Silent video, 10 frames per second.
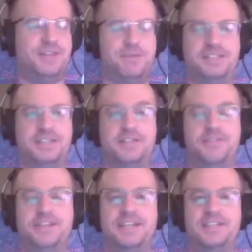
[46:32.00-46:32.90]
that's a
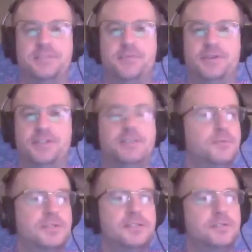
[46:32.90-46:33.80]
fantastic point. This
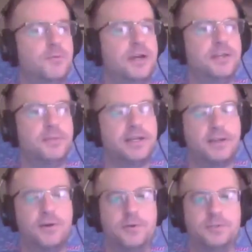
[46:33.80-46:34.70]
is why you're my
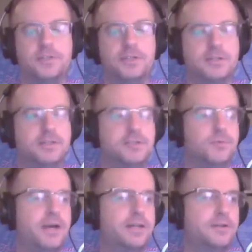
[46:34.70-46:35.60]
co-host. This is
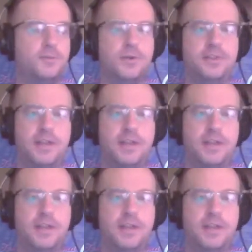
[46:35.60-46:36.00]
why you're the one that